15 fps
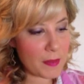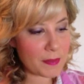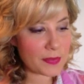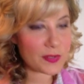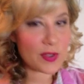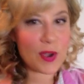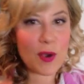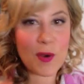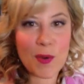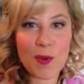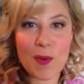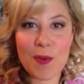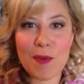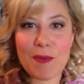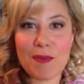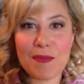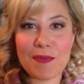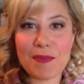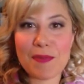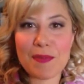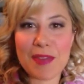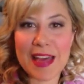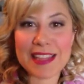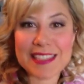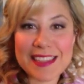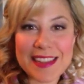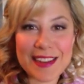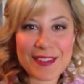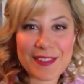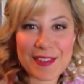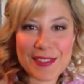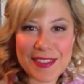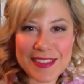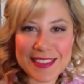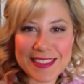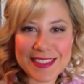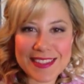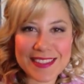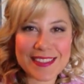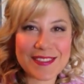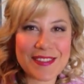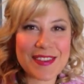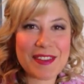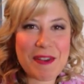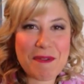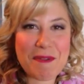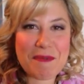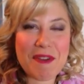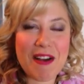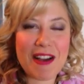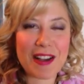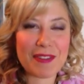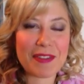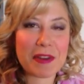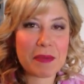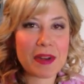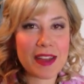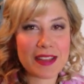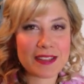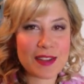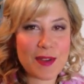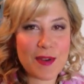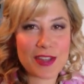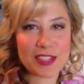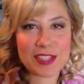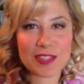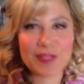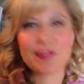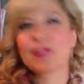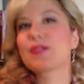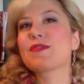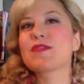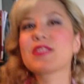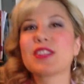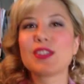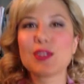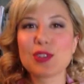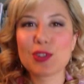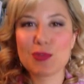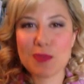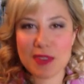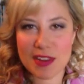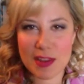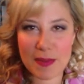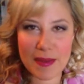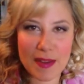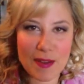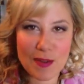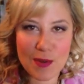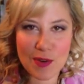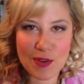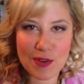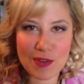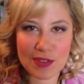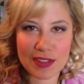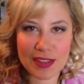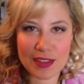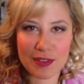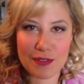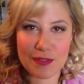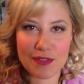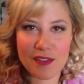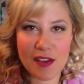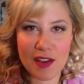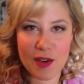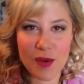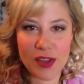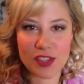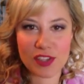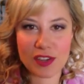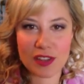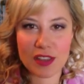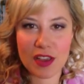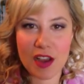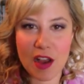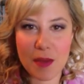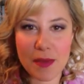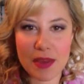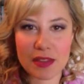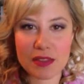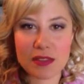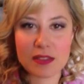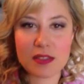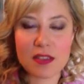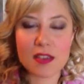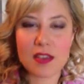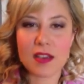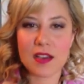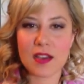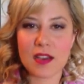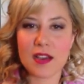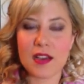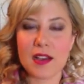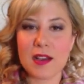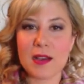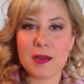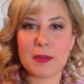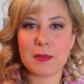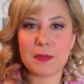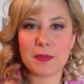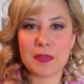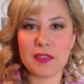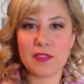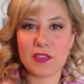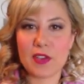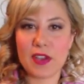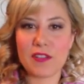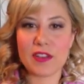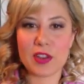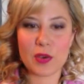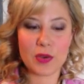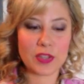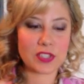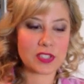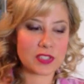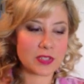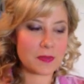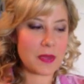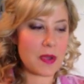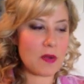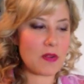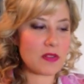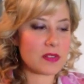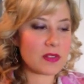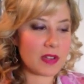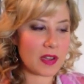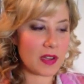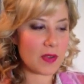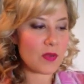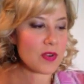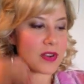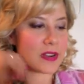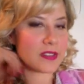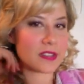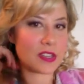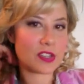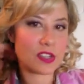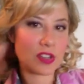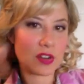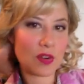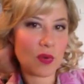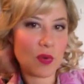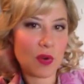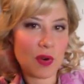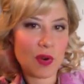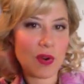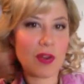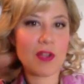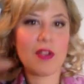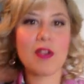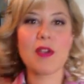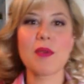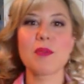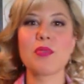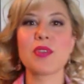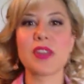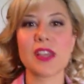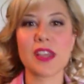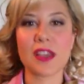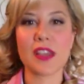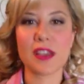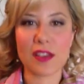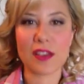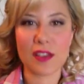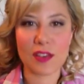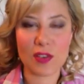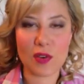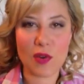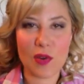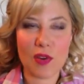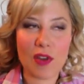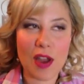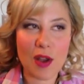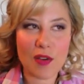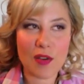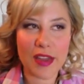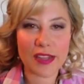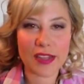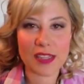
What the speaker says: So that's it for this video blog. If anybody has any questions, feel free to shoot me an email or leave a question in the comments. If you have any questions about organization or putting your outline